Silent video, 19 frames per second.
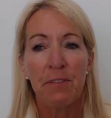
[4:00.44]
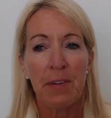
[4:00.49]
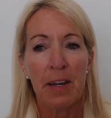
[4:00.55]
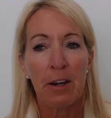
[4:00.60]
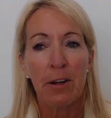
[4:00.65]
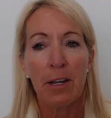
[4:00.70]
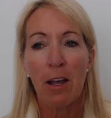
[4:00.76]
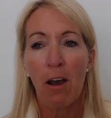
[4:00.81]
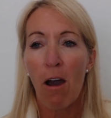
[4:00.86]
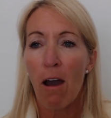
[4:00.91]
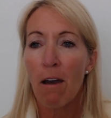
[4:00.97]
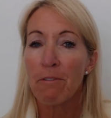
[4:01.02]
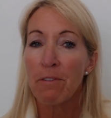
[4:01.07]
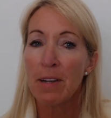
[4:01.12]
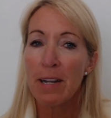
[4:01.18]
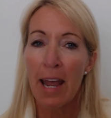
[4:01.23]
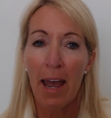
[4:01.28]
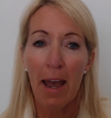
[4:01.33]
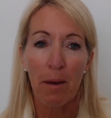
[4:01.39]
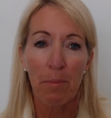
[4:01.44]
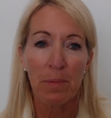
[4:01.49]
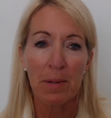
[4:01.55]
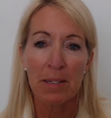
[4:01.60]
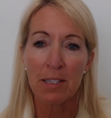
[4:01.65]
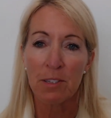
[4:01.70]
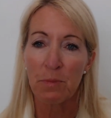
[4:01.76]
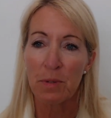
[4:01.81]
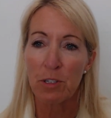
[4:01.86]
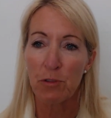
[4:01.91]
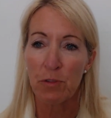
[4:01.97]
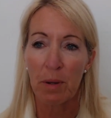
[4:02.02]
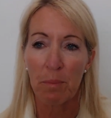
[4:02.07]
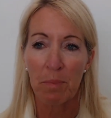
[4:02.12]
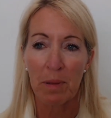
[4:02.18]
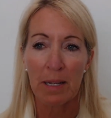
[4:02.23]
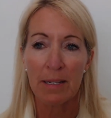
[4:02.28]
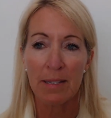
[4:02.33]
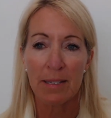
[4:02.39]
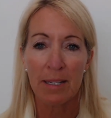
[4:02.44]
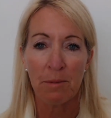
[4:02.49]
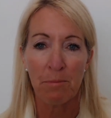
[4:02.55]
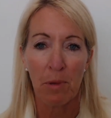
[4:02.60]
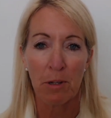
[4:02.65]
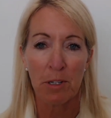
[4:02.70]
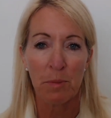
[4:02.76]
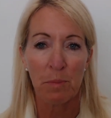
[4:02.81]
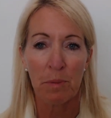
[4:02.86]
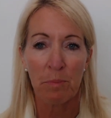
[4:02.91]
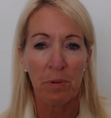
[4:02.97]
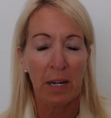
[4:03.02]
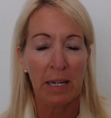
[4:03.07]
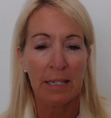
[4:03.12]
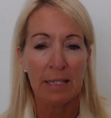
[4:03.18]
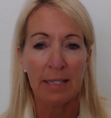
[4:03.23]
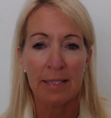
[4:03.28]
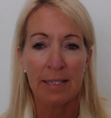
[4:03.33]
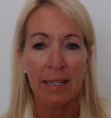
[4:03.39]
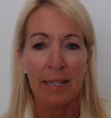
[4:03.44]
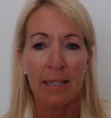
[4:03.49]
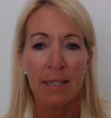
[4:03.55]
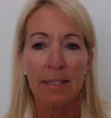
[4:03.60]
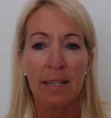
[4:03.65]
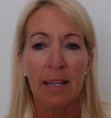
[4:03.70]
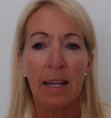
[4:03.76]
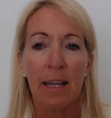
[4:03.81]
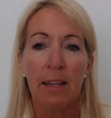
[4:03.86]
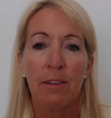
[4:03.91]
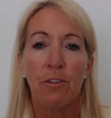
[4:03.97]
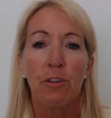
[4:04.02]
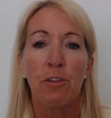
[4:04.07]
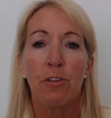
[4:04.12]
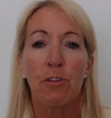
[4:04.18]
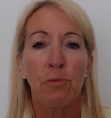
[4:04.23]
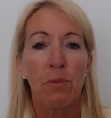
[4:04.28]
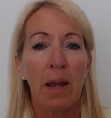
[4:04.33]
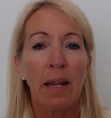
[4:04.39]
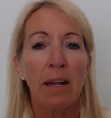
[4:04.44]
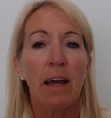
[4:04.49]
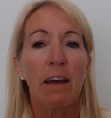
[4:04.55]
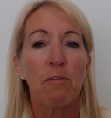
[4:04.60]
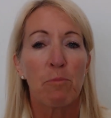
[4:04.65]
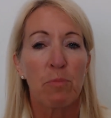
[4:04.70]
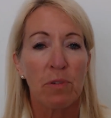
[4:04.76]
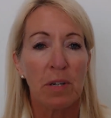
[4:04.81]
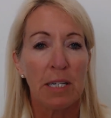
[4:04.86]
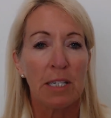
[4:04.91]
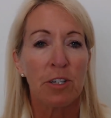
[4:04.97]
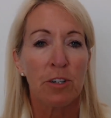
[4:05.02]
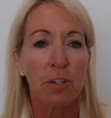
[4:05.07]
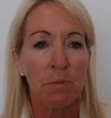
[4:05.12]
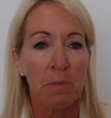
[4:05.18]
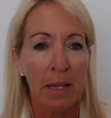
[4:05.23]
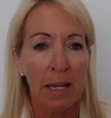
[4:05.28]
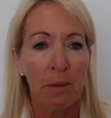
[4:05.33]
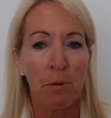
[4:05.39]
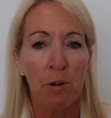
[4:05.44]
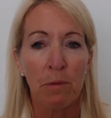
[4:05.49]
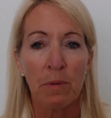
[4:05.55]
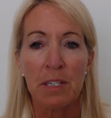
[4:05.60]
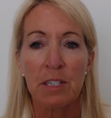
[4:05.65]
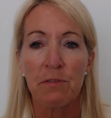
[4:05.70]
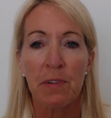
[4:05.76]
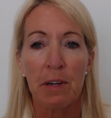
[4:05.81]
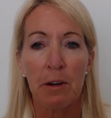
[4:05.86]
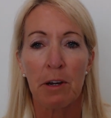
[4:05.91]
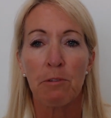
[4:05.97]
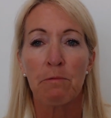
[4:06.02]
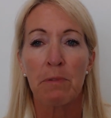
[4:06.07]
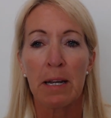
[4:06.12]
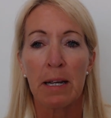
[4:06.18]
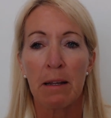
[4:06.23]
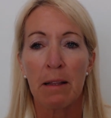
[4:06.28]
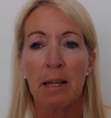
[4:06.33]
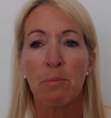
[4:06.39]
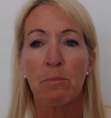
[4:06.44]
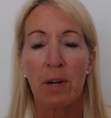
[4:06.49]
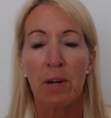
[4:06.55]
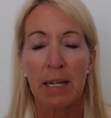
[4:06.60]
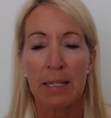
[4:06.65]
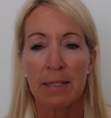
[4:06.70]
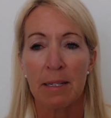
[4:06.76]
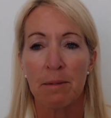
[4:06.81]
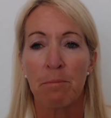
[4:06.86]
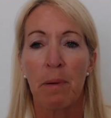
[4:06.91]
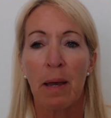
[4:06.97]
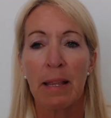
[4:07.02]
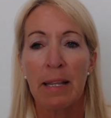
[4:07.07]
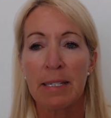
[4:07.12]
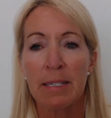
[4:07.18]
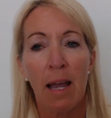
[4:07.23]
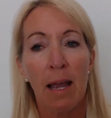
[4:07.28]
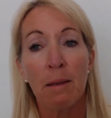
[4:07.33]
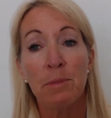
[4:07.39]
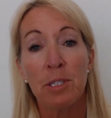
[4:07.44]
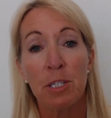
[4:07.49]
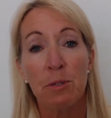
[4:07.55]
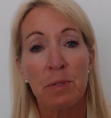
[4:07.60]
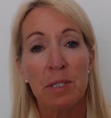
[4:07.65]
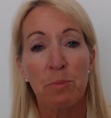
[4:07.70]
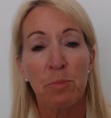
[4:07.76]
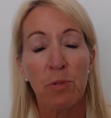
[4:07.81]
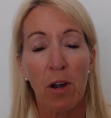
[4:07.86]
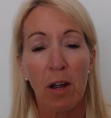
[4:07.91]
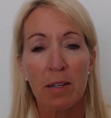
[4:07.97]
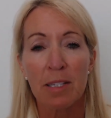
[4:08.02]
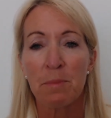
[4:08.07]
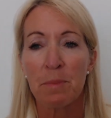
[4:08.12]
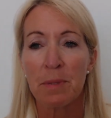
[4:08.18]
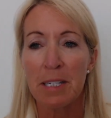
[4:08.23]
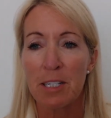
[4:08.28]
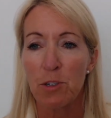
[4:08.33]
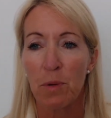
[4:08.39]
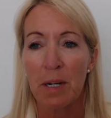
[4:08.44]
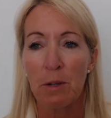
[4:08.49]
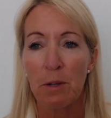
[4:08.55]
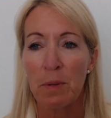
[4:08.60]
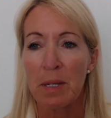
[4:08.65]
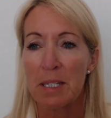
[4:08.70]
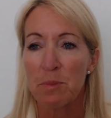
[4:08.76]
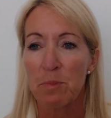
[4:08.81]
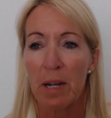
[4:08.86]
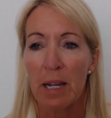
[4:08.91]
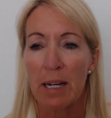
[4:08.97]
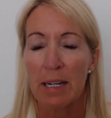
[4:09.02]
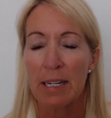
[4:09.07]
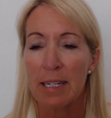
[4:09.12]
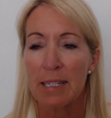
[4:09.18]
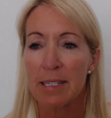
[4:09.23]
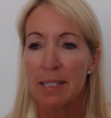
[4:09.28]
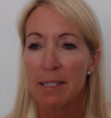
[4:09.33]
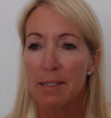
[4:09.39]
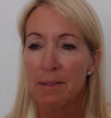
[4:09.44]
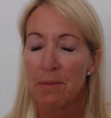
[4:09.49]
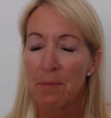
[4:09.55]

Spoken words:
very often happens with triplets and multiple pregnancies, the threat of preterm labor was very real and present by the time she was approximately 20 weeks pregnant.